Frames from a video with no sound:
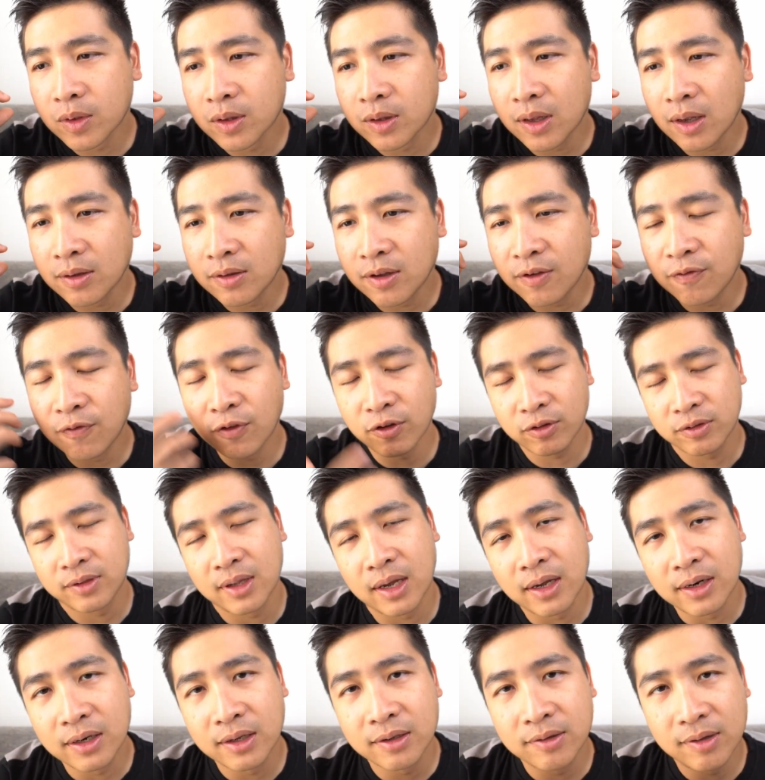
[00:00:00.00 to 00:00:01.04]
let's say for
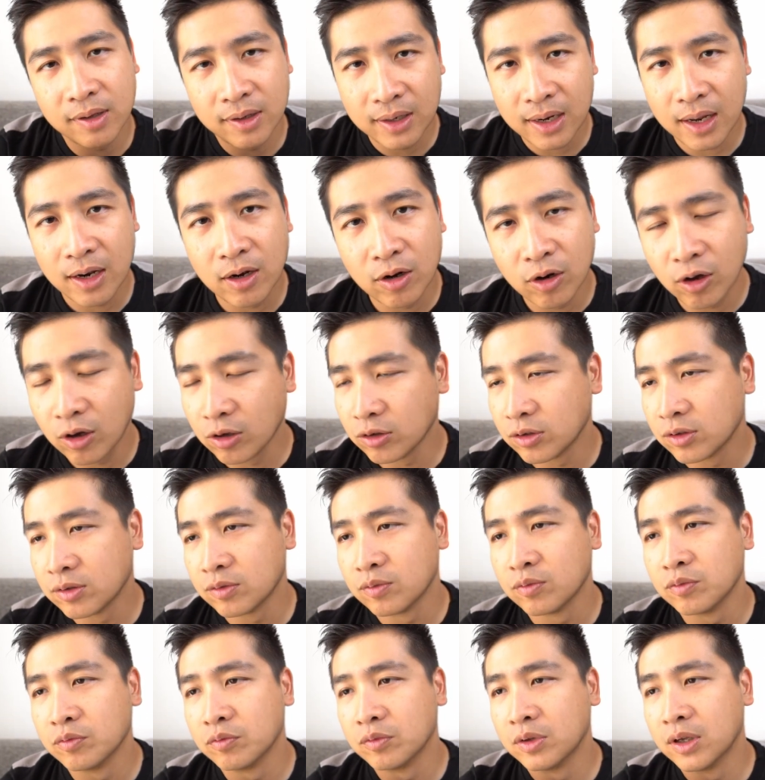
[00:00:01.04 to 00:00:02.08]
sellers and
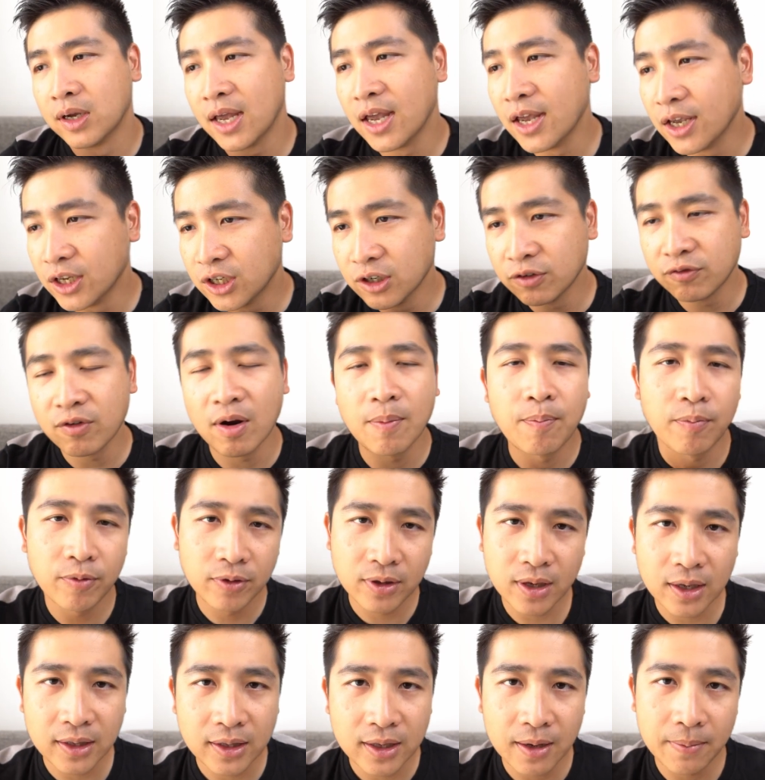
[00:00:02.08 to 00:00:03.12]
landlords, the agent
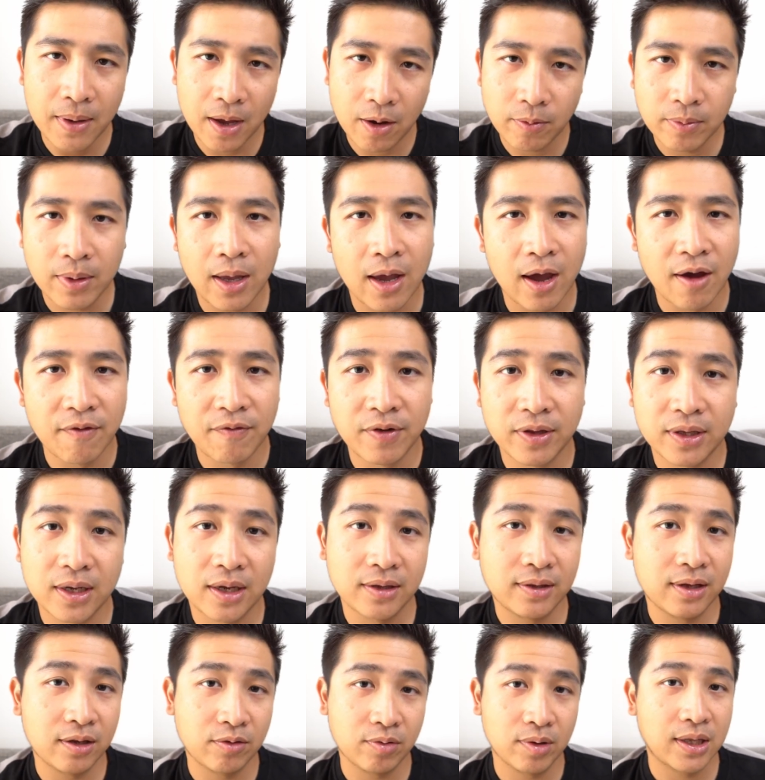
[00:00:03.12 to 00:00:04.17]
represent them, help them
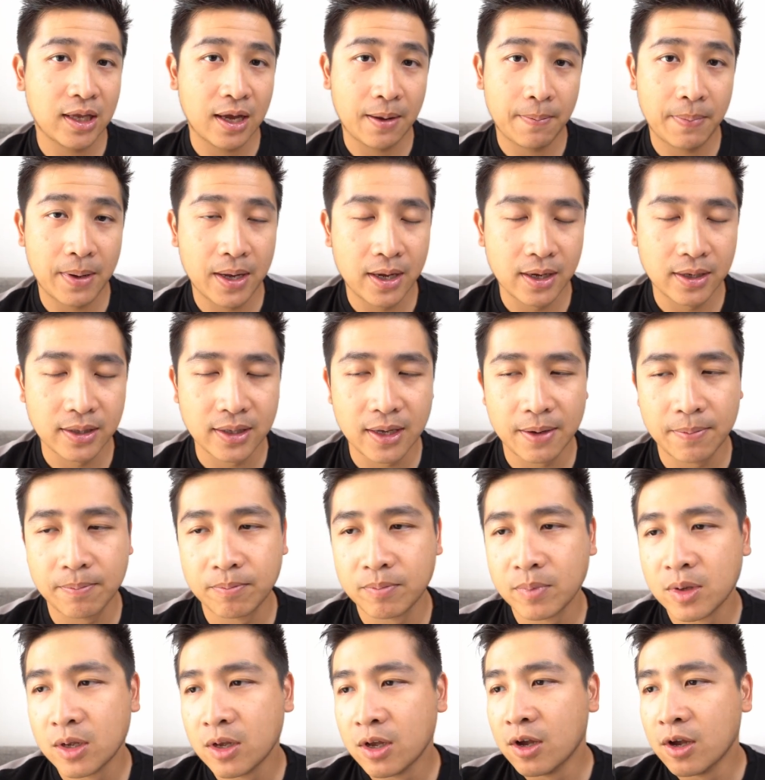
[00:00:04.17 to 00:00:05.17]
advertise, that's why they are paying them.